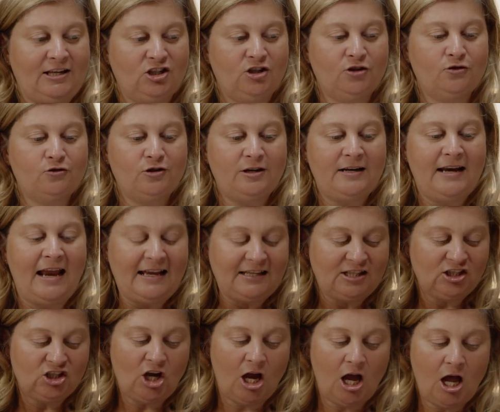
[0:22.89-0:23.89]
children,
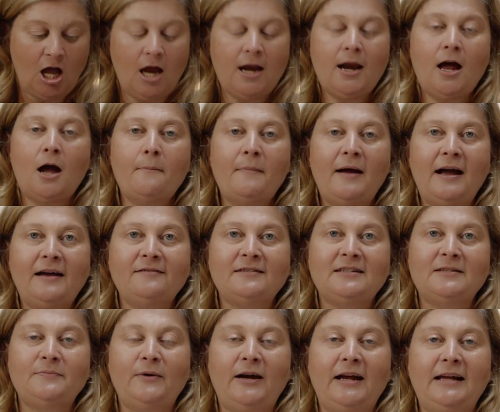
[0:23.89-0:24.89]
let's turn our
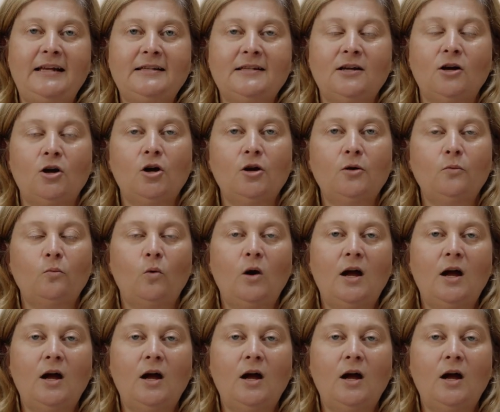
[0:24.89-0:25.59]
maths brain on.